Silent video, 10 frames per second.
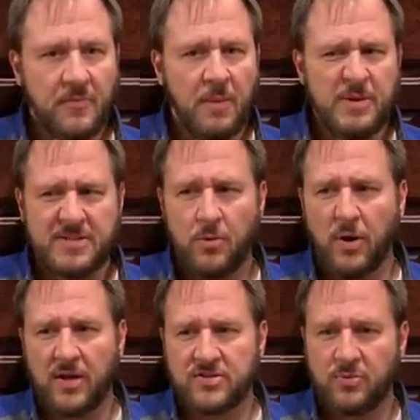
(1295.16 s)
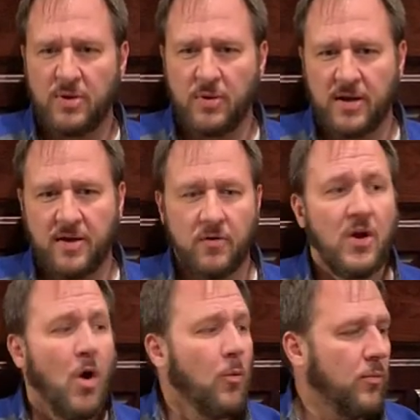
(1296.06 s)
Let me see, what else do we want to
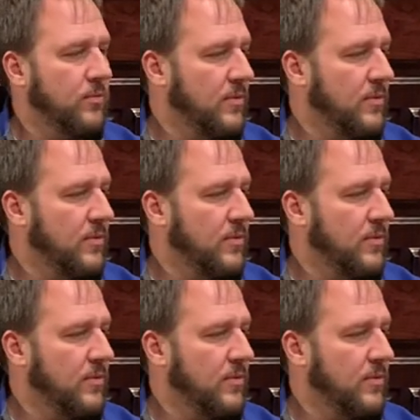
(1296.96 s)
cover?